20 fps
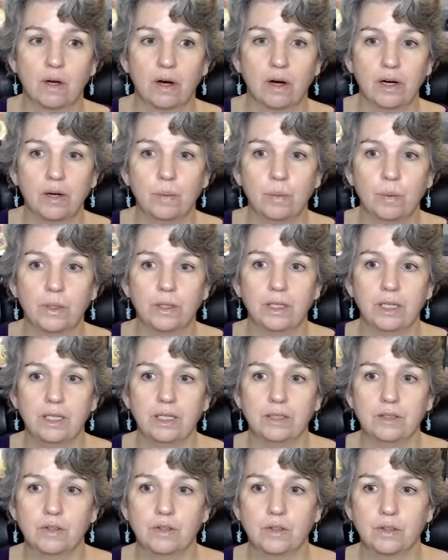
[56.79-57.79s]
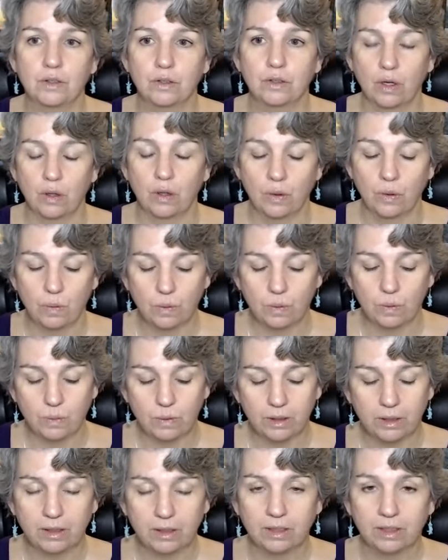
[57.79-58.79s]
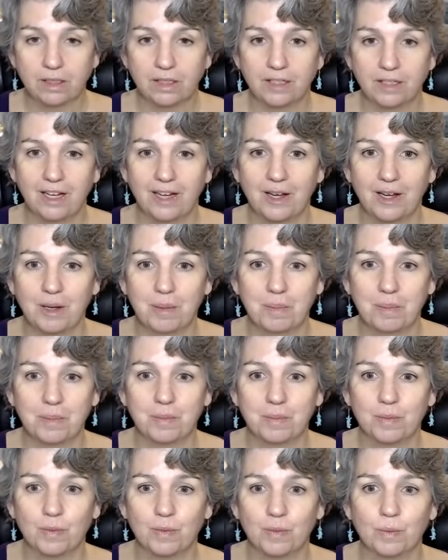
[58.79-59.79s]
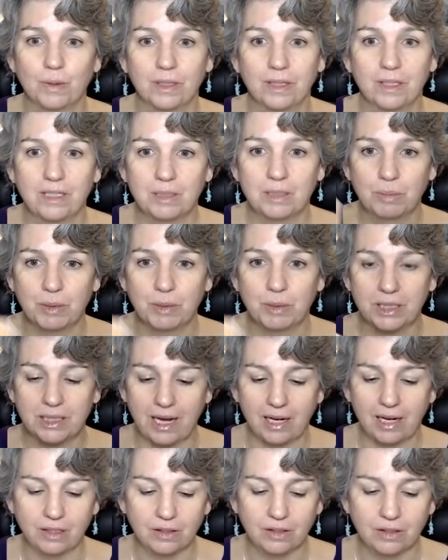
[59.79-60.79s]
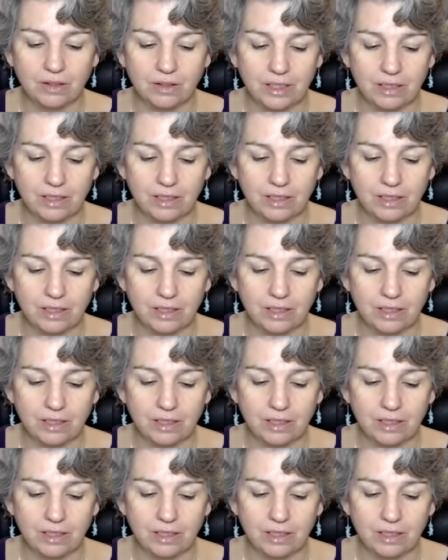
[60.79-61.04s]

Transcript: artwork is so really spectacular and